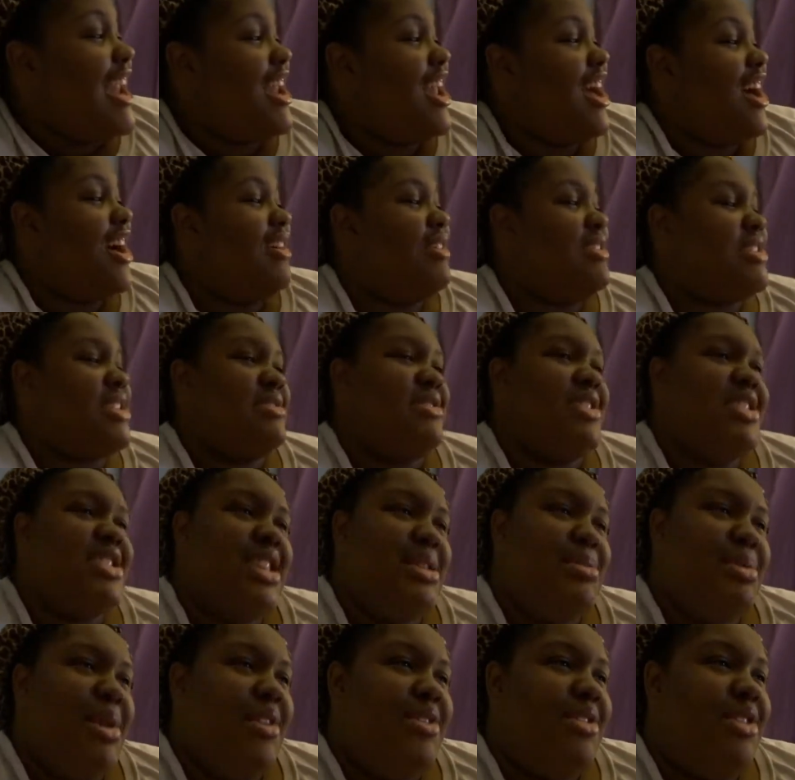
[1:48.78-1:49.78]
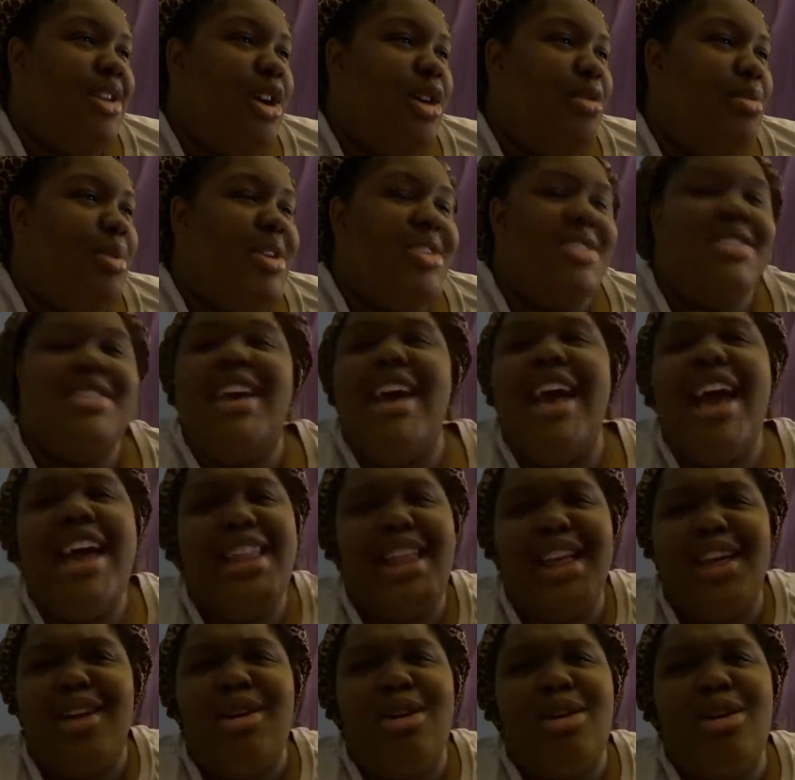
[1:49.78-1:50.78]
no, it was it Reese's Puffs, Cocoa Puffs. Yeah, I had
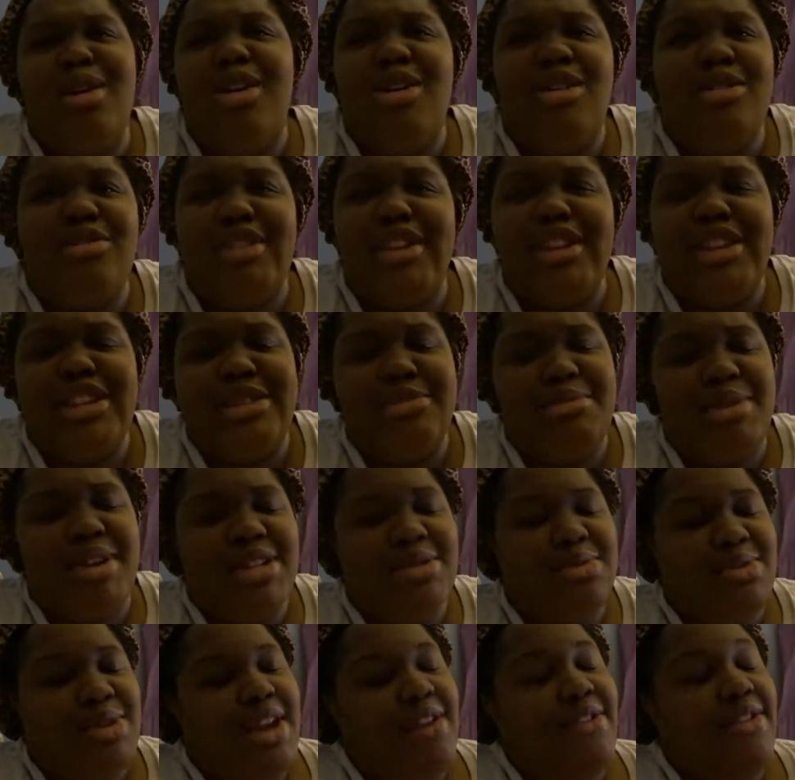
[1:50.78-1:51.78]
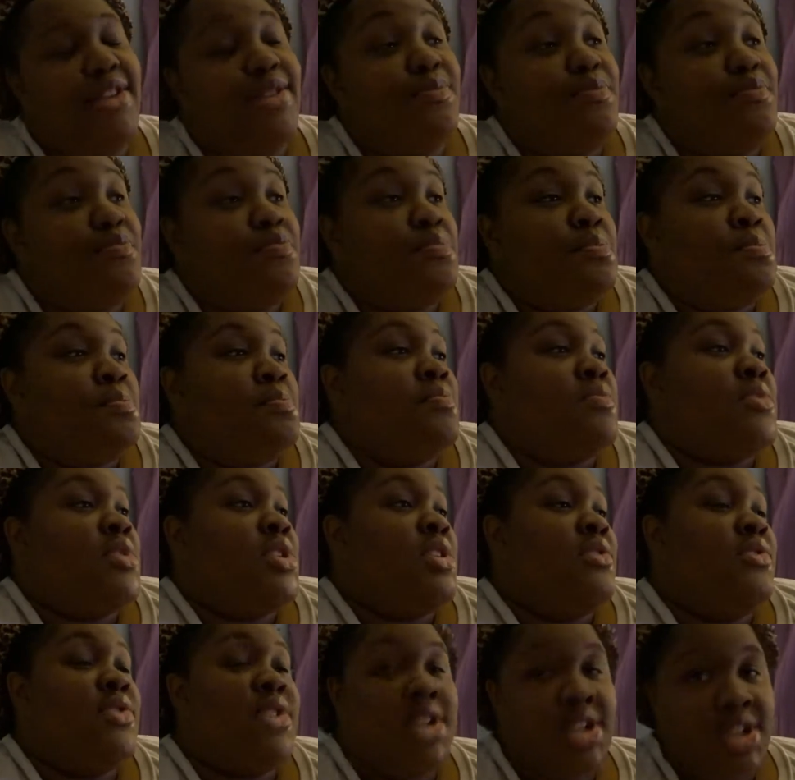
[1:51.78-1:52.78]
like Cocoa, Reese's Puffs, whatever,
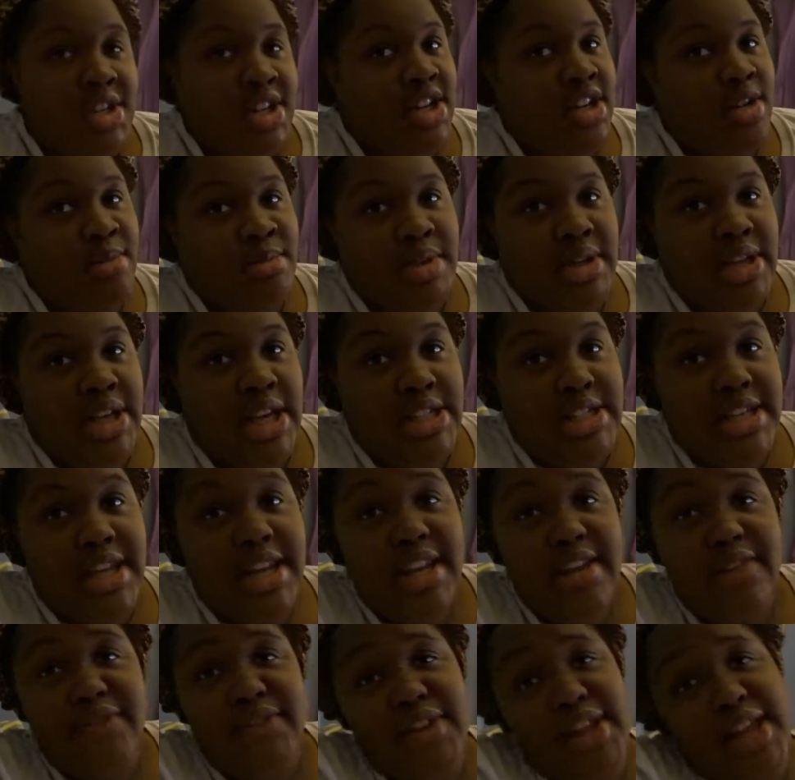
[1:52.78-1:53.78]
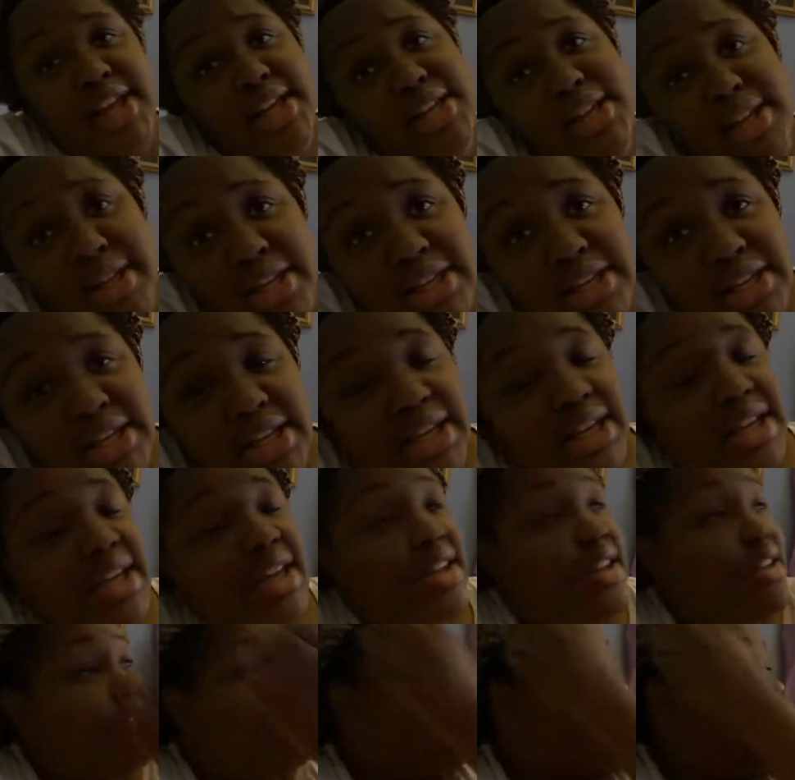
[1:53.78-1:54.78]
for dinner because I didn't feel like cooking
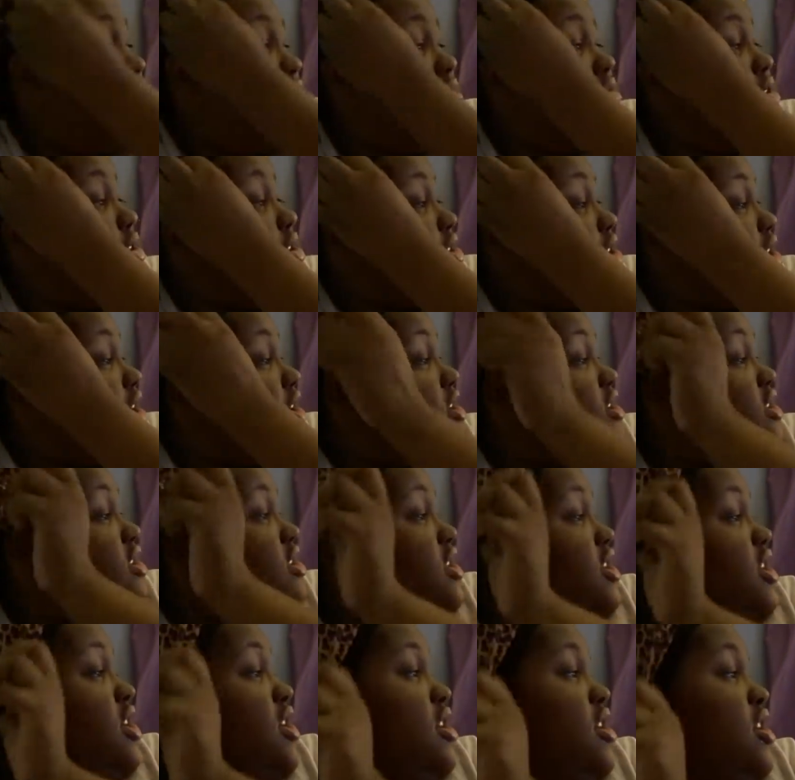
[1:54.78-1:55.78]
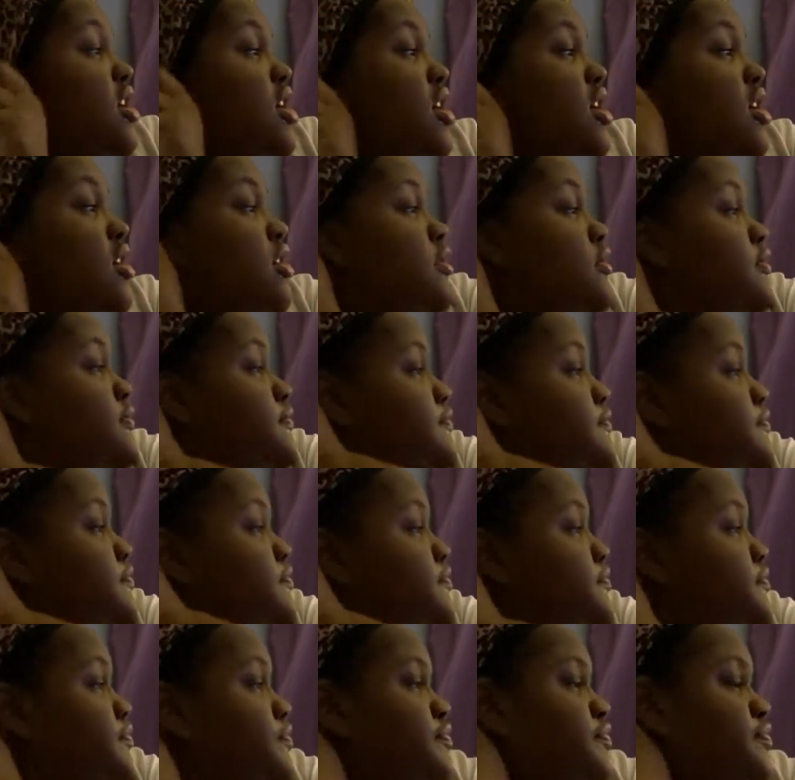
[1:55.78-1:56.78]
and there really wasn't anything, um,
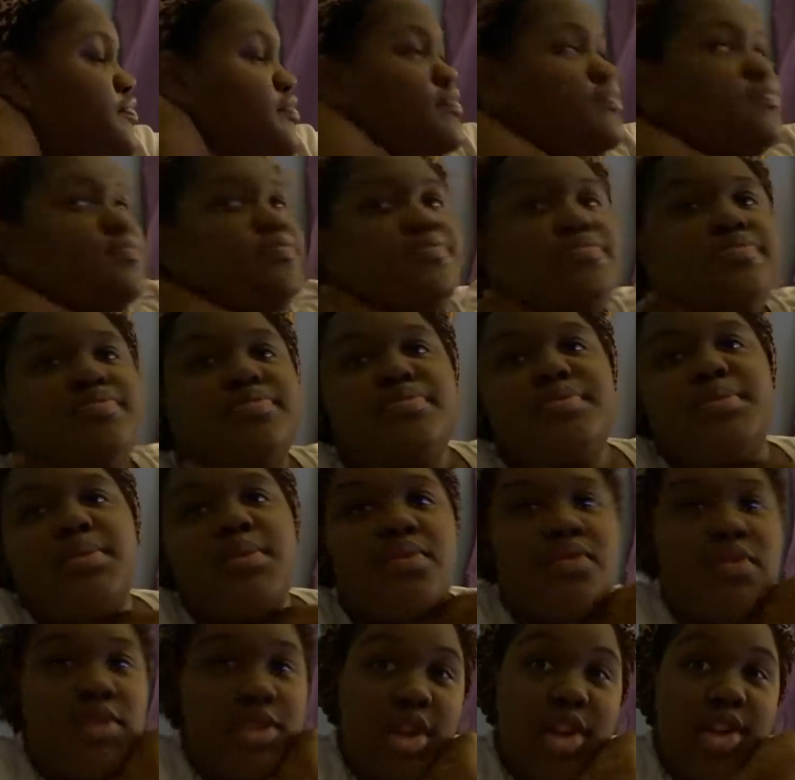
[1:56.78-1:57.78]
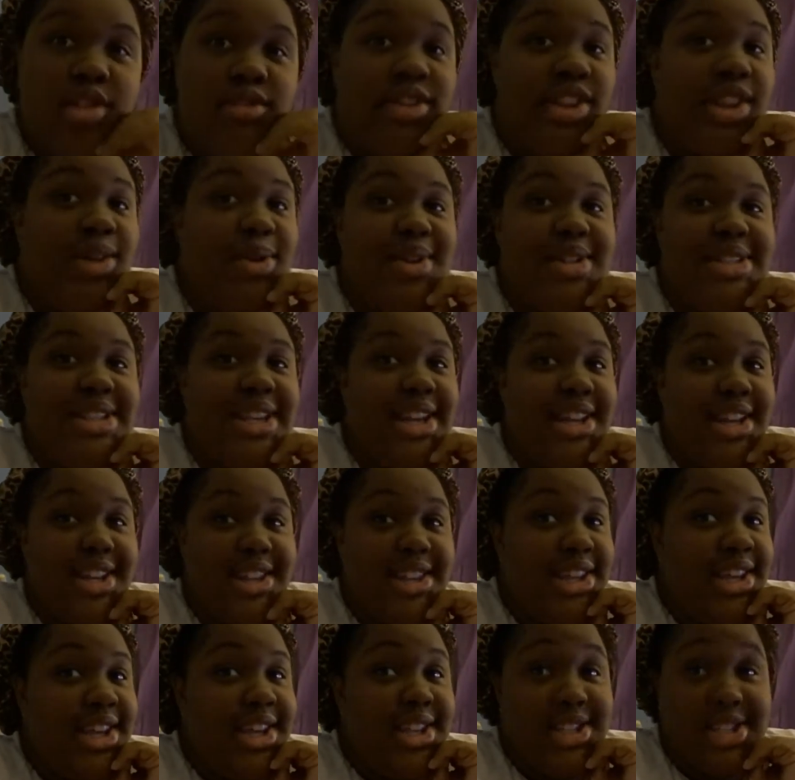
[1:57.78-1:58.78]
there really wasn't
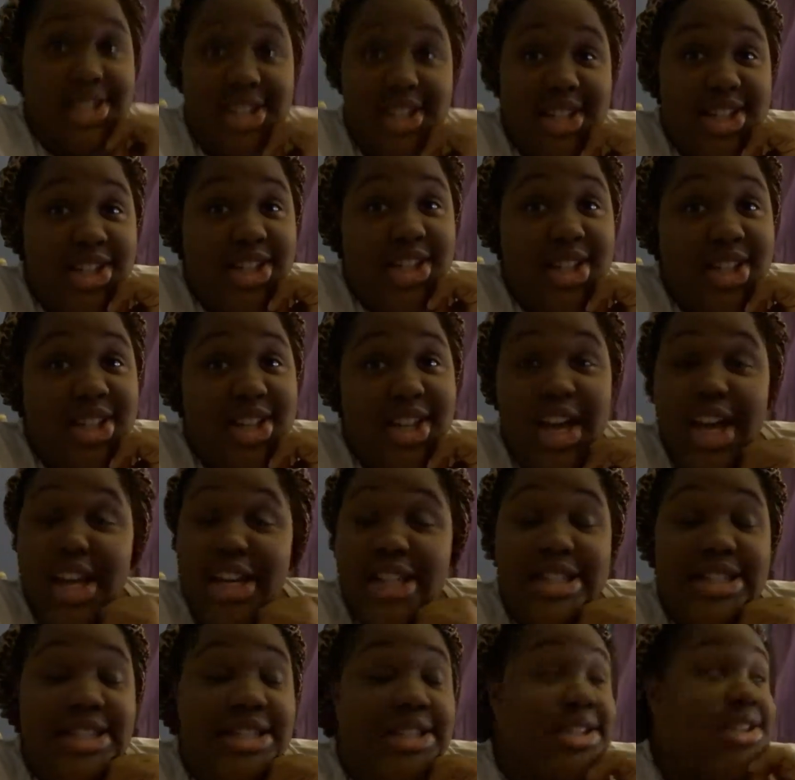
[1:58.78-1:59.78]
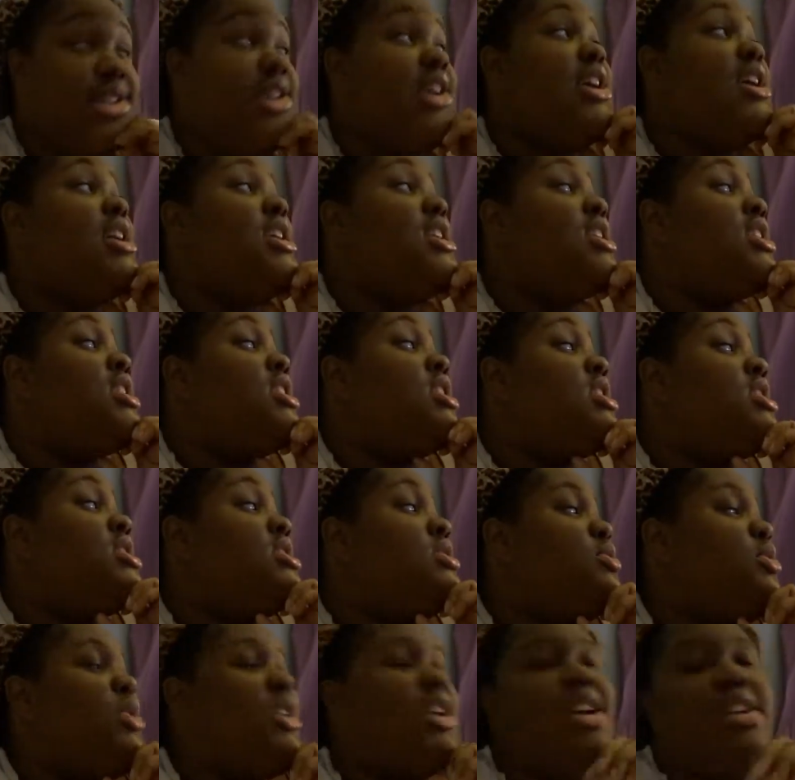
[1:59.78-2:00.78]
anything to cook, honestly
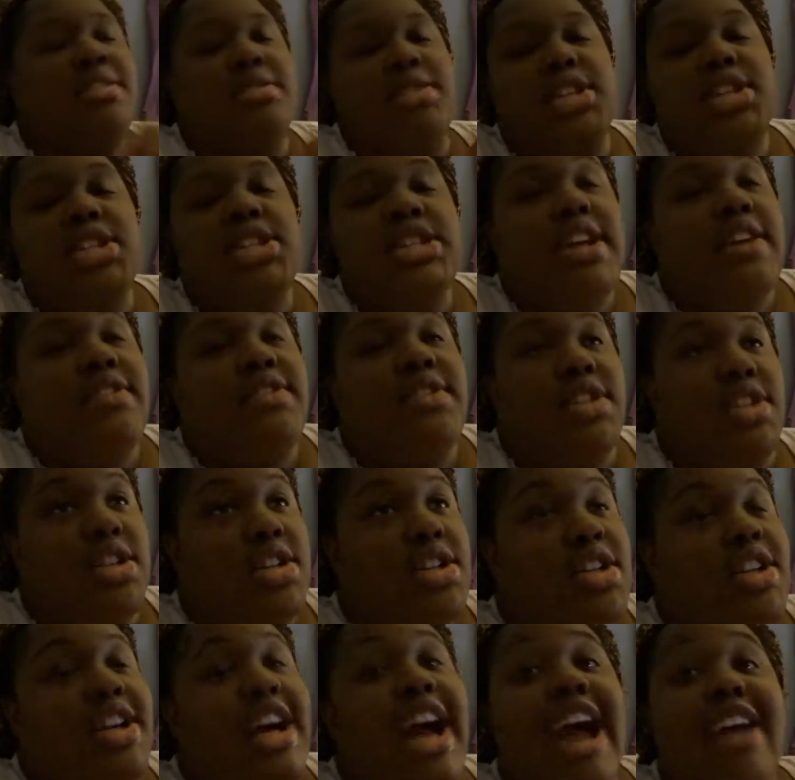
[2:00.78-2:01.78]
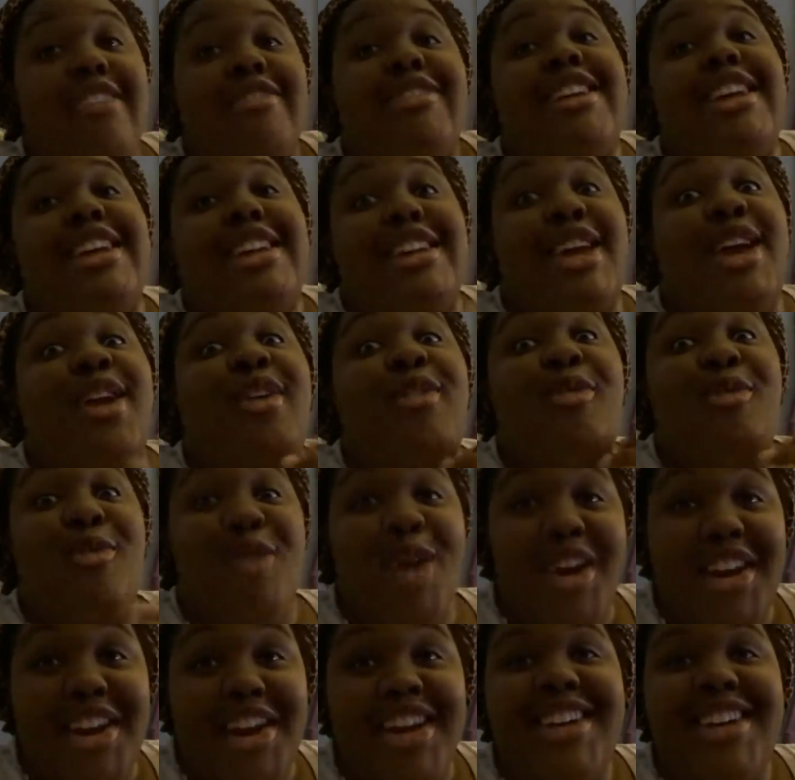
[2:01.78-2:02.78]
well, it's stuff to cook. I really didn't want to